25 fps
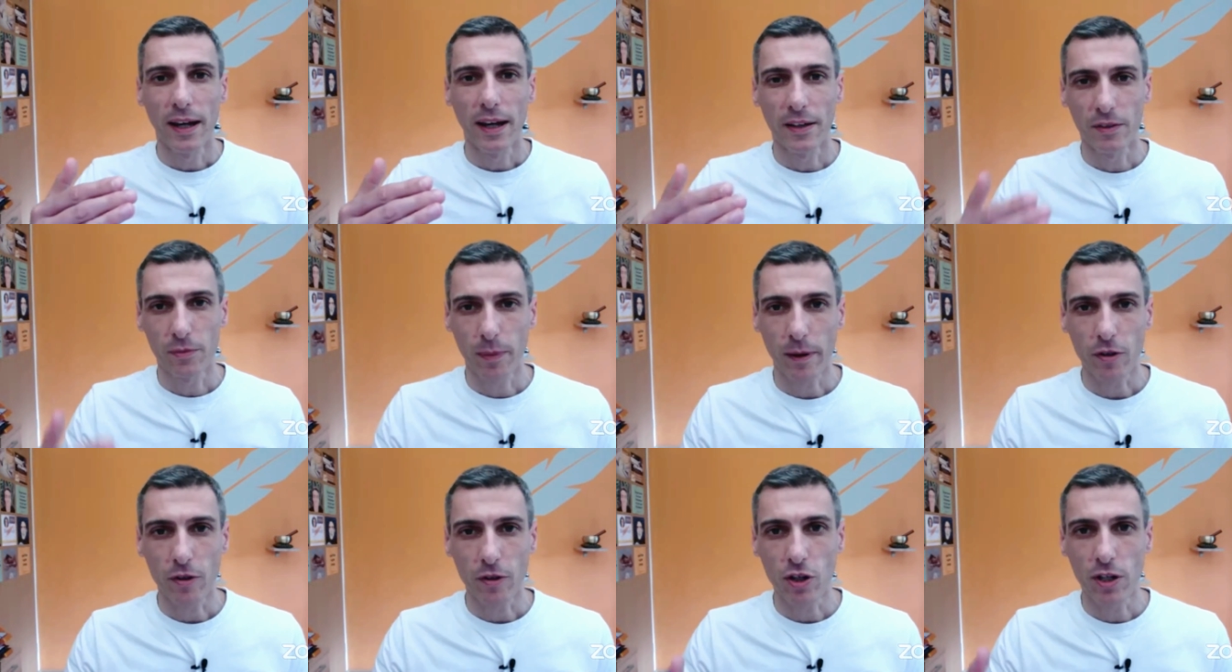
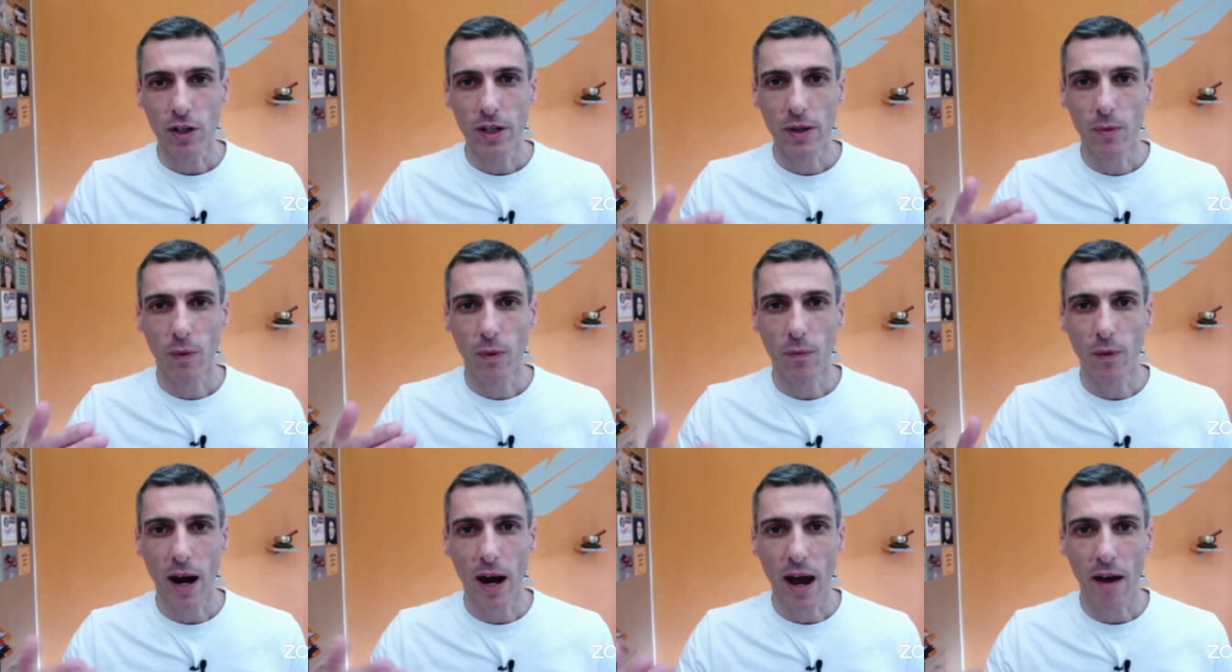
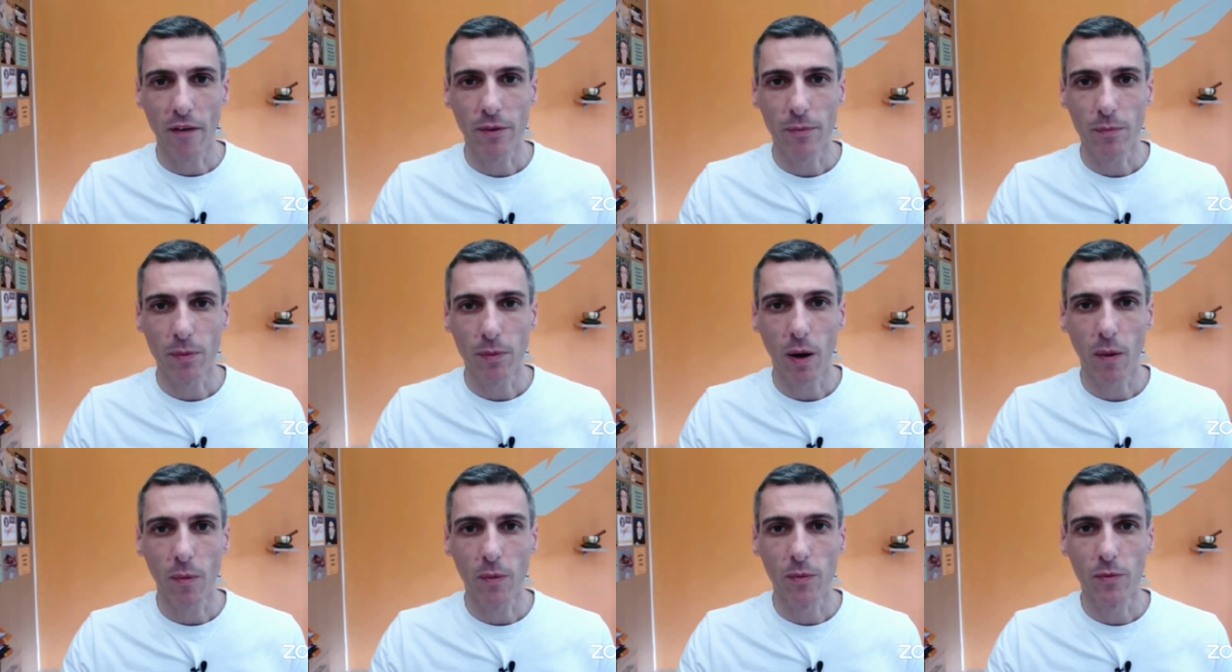especially when we're
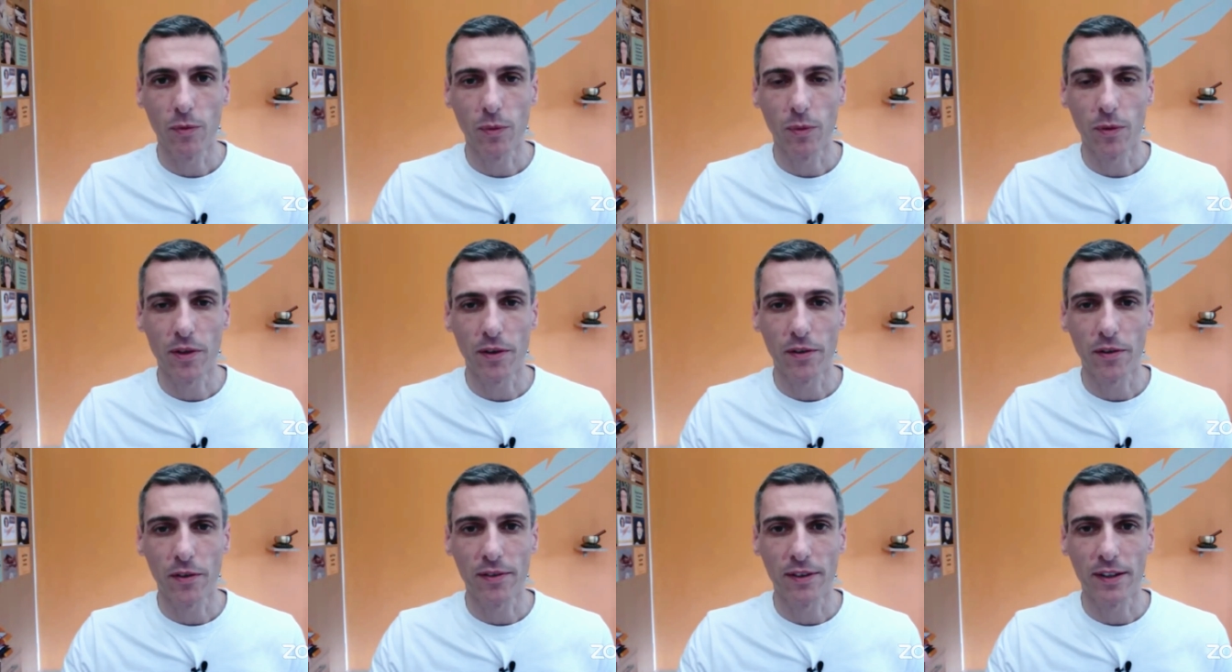having
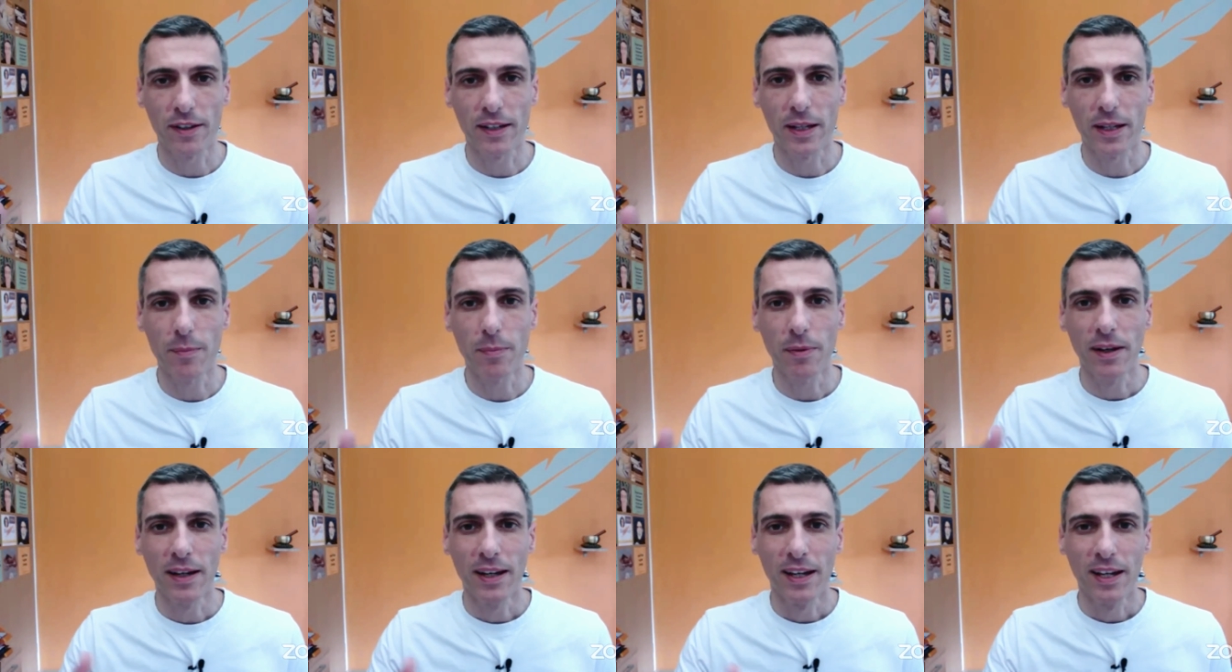problems with our
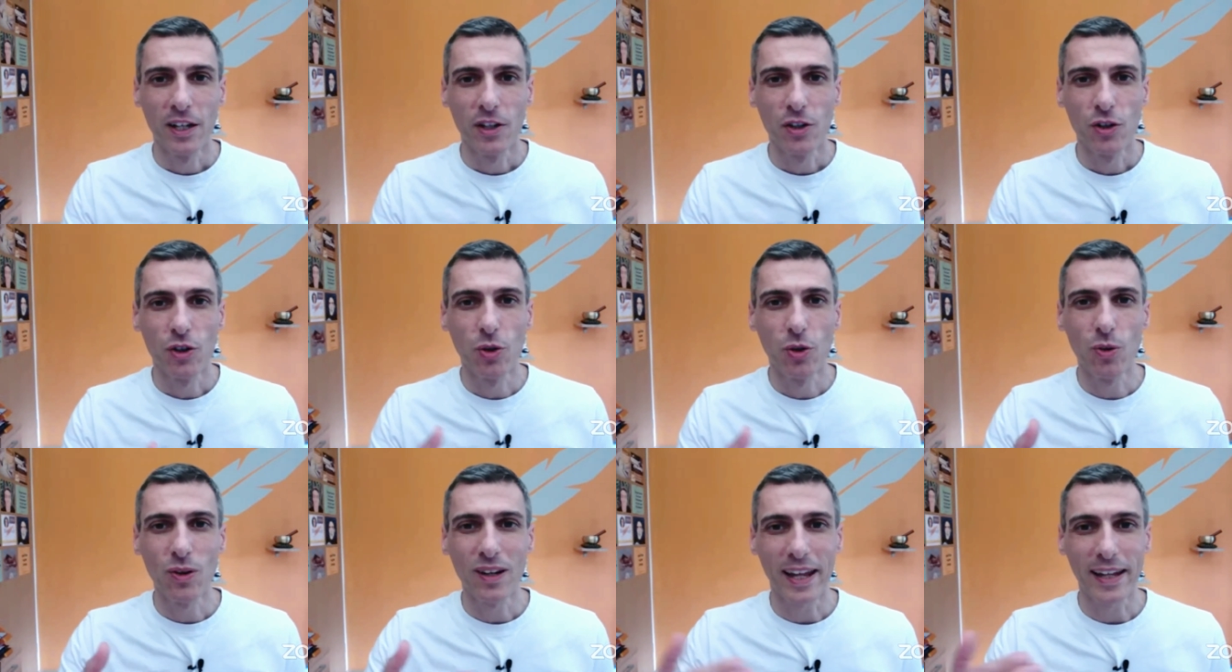sleep,
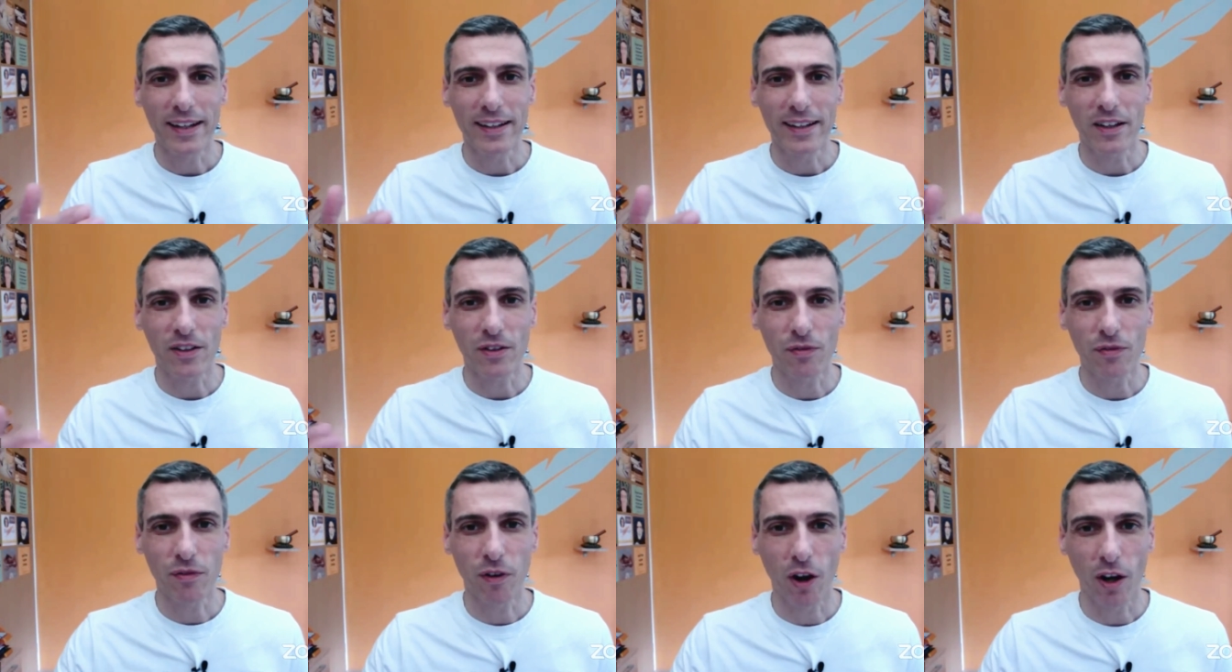to
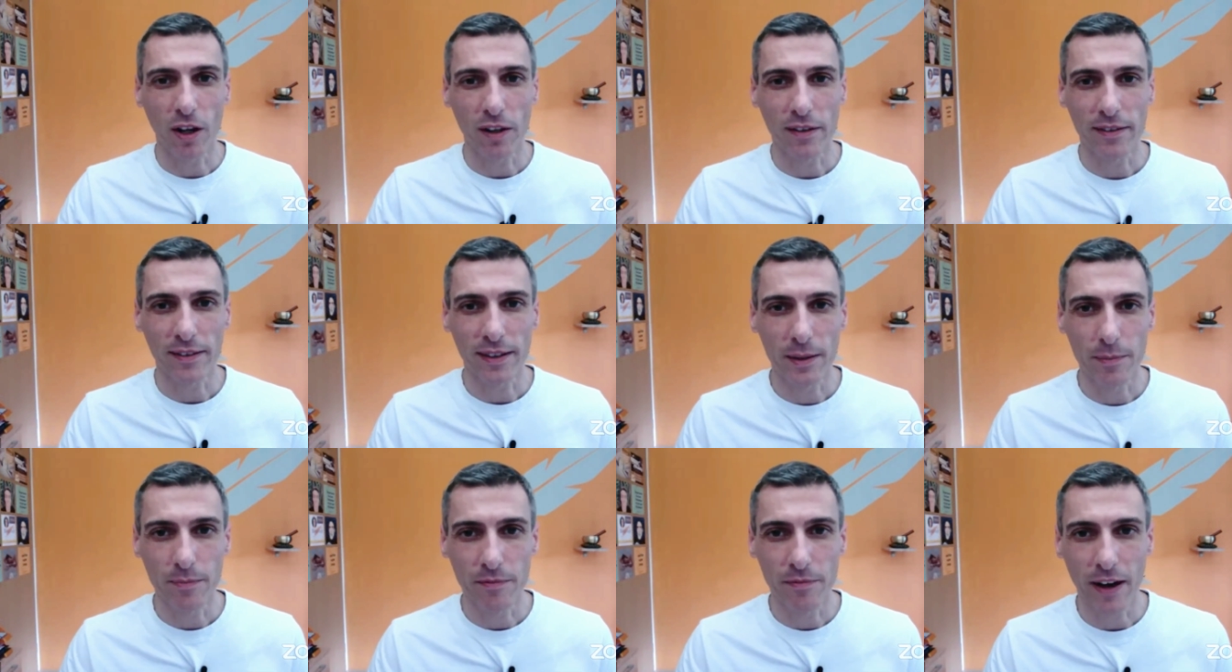let us fall
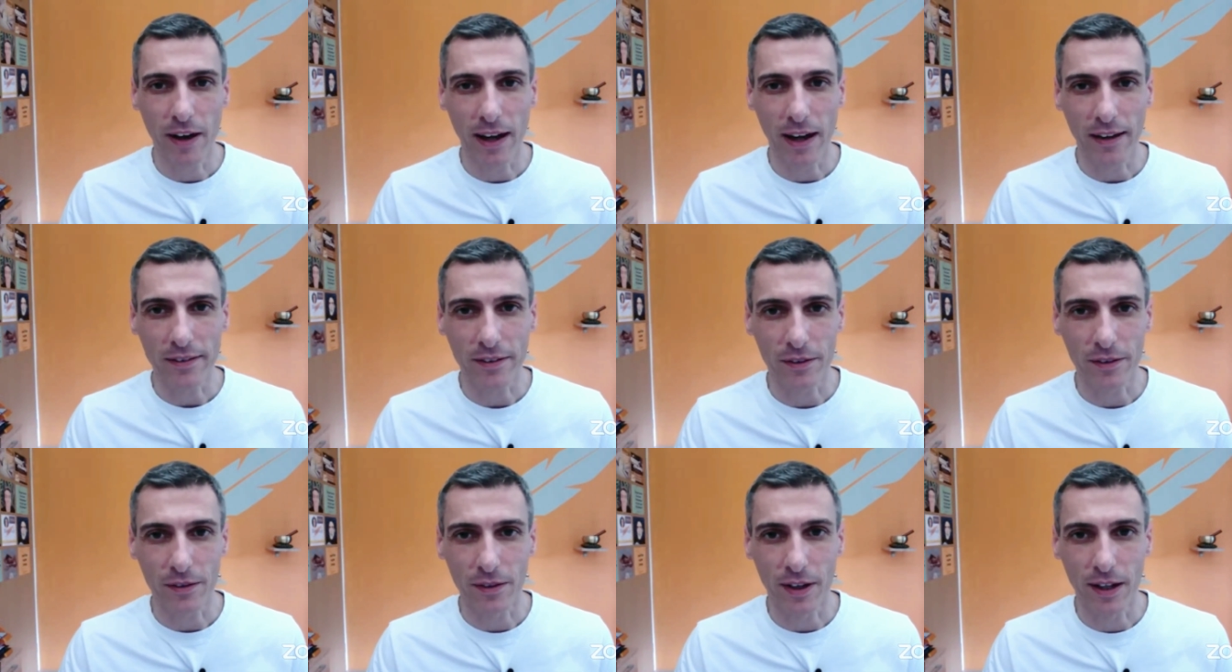asleep
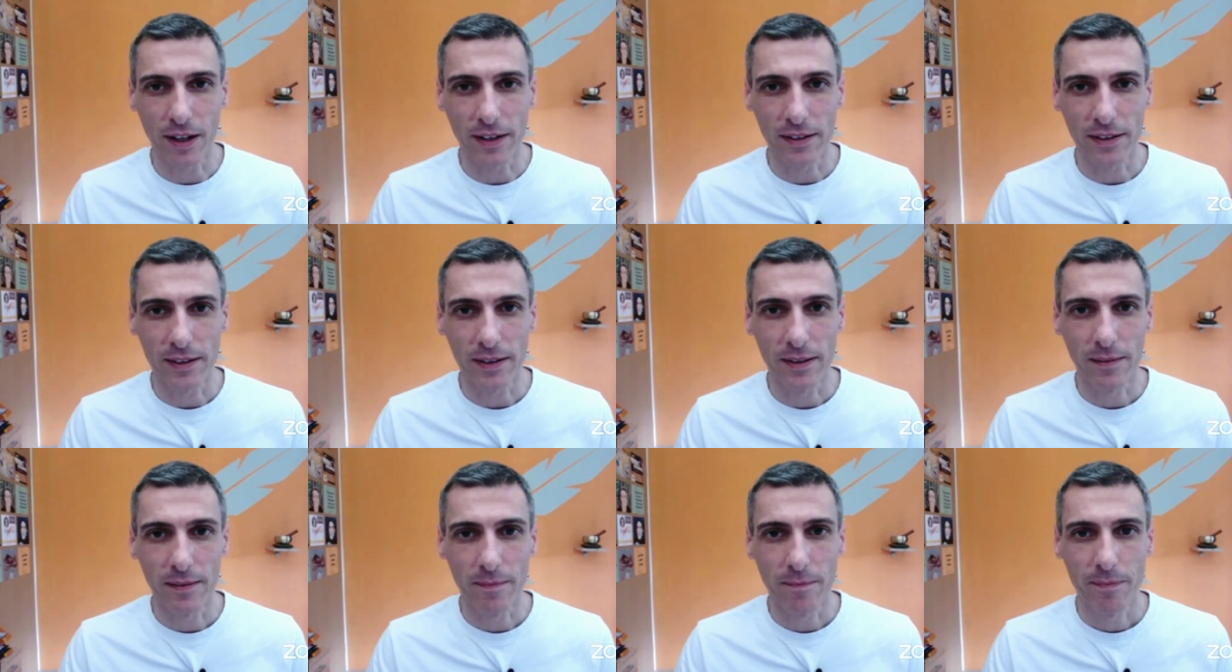faster,
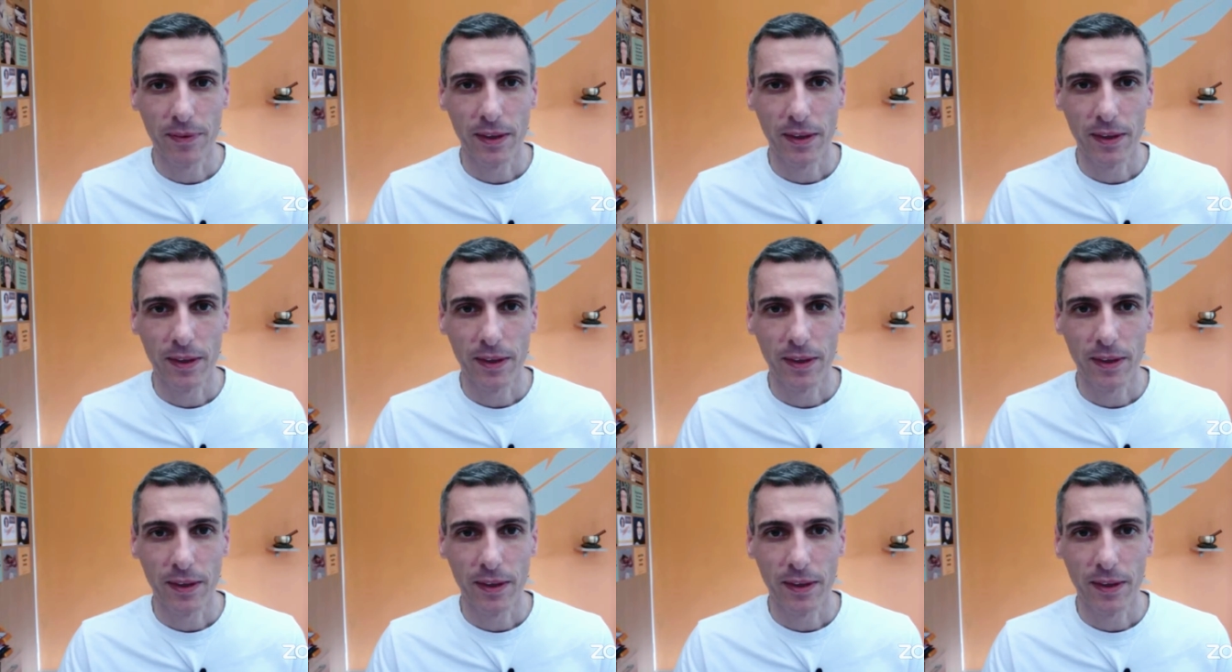right?